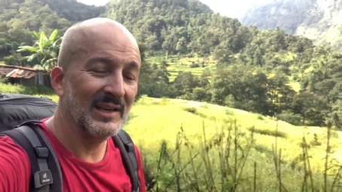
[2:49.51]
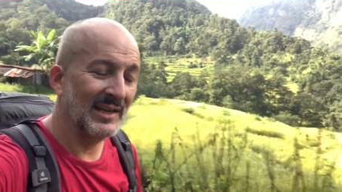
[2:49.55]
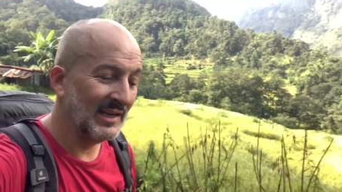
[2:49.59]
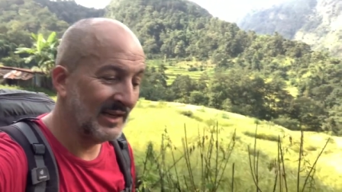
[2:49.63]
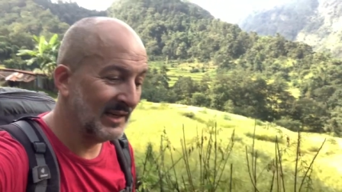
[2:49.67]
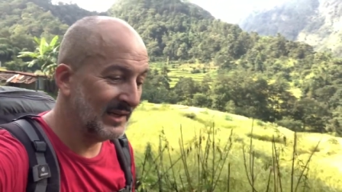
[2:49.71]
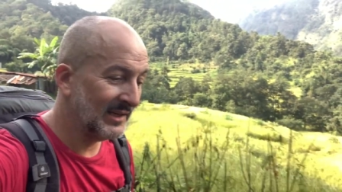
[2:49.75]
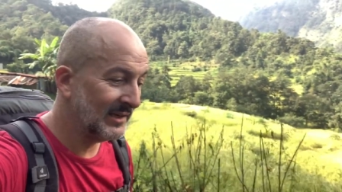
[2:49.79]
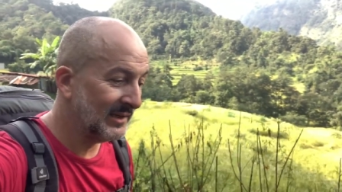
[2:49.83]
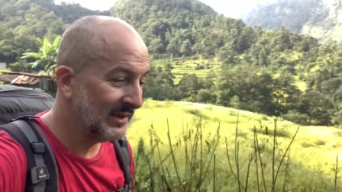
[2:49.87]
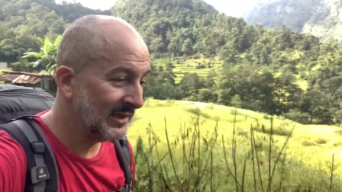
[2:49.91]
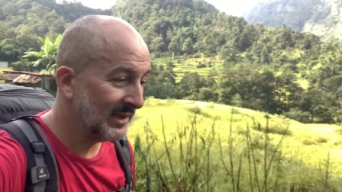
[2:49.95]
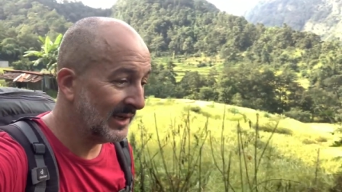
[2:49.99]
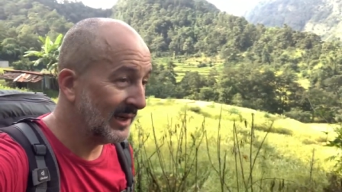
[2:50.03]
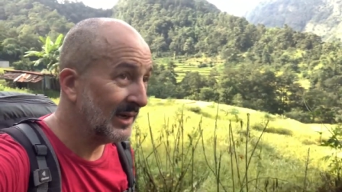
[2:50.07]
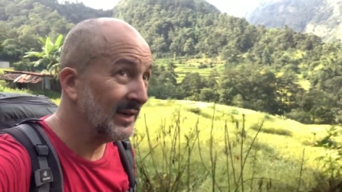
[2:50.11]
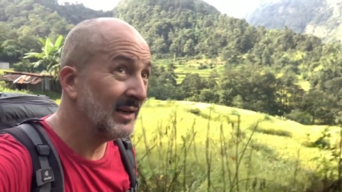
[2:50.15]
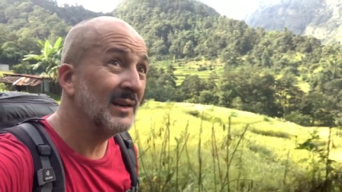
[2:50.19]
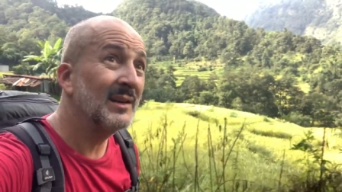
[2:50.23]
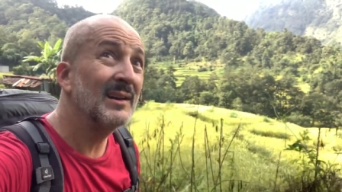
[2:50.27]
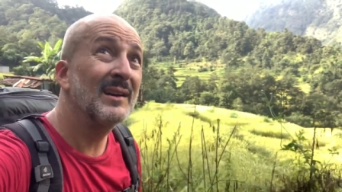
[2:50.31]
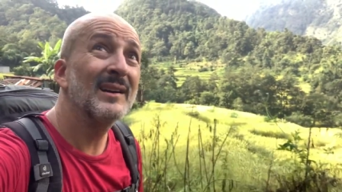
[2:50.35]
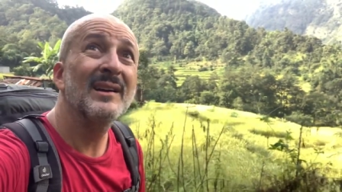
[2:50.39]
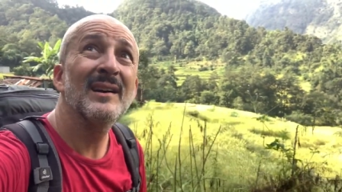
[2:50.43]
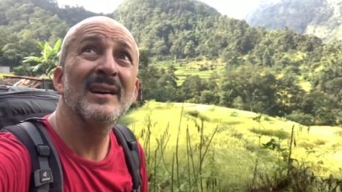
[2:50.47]
and uh,
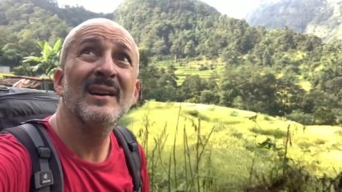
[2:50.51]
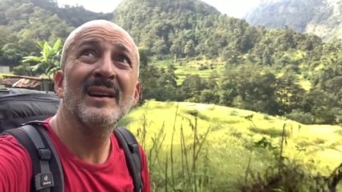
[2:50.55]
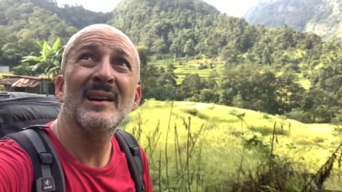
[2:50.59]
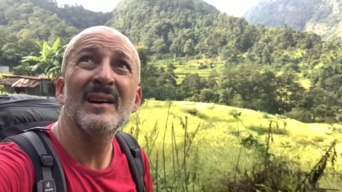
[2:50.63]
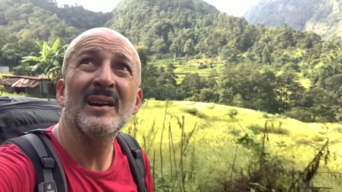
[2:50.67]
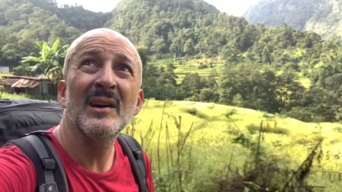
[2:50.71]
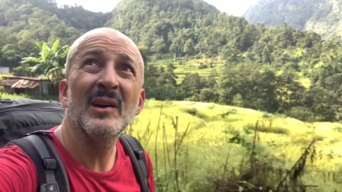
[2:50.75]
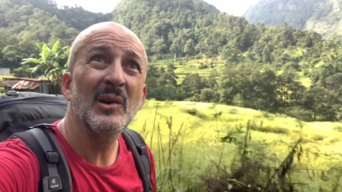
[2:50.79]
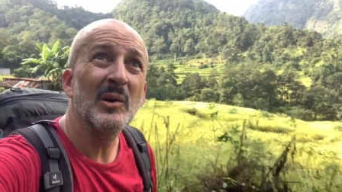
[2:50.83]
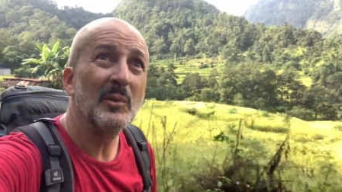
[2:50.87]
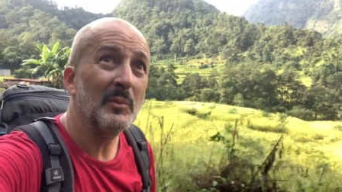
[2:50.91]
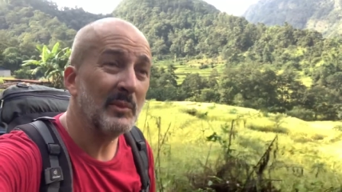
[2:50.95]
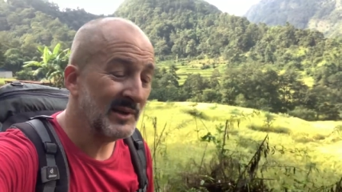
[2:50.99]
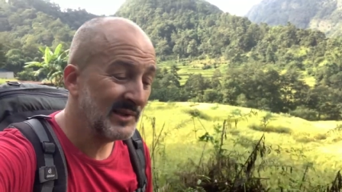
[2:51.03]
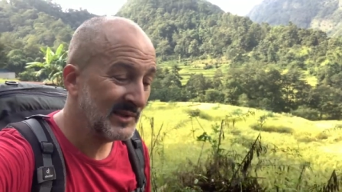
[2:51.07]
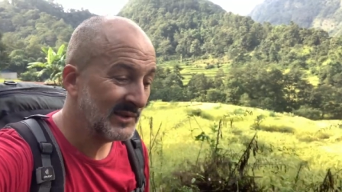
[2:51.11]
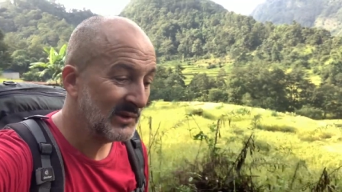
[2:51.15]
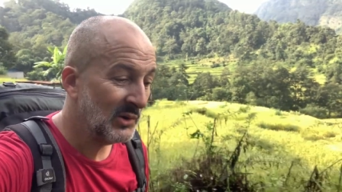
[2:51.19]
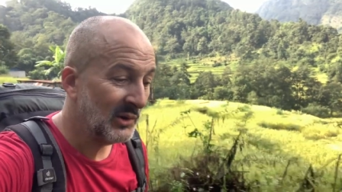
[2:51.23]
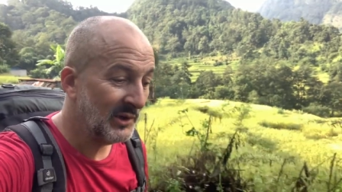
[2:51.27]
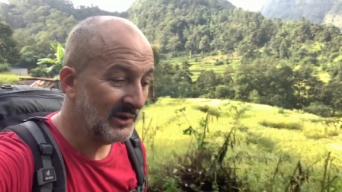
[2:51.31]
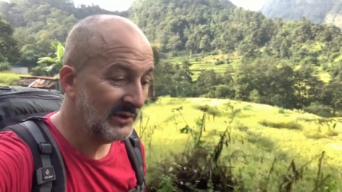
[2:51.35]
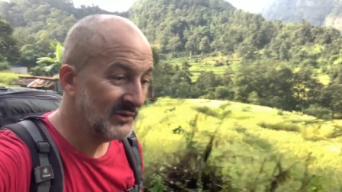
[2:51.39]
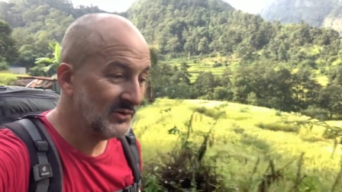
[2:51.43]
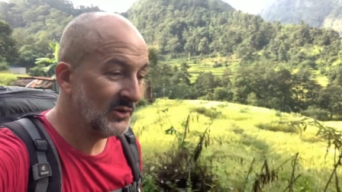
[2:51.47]
almost
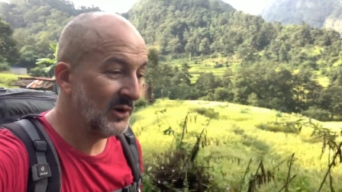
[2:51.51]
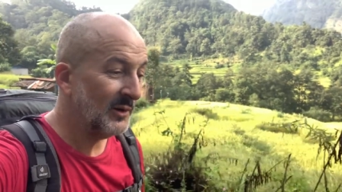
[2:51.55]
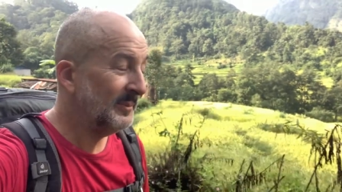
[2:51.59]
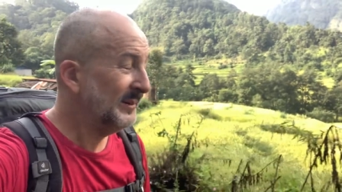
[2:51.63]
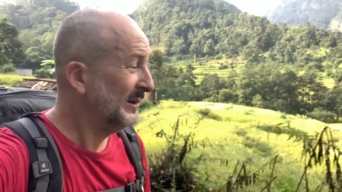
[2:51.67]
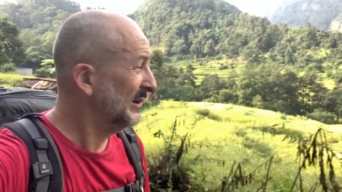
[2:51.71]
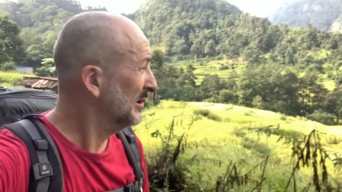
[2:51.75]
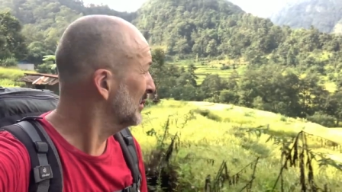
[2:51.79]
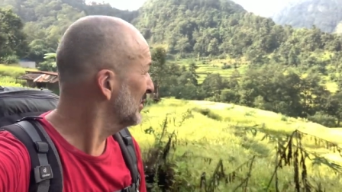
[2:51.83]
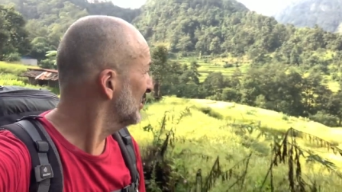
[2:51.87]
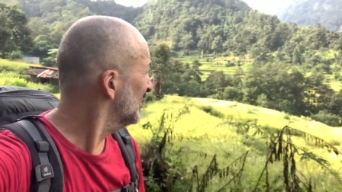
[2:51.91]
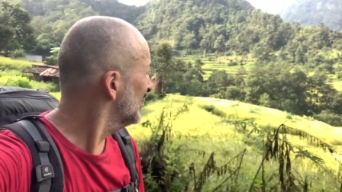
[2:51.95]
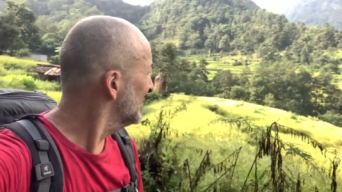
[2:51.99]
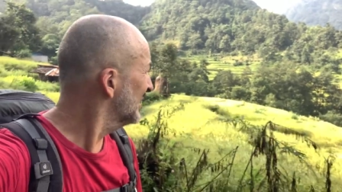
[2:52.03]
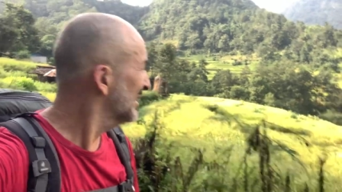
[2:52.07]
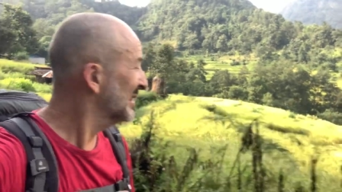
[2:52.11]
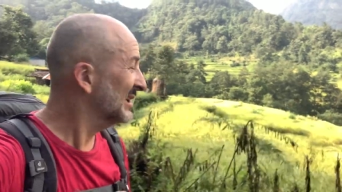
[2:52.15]
quite tropical.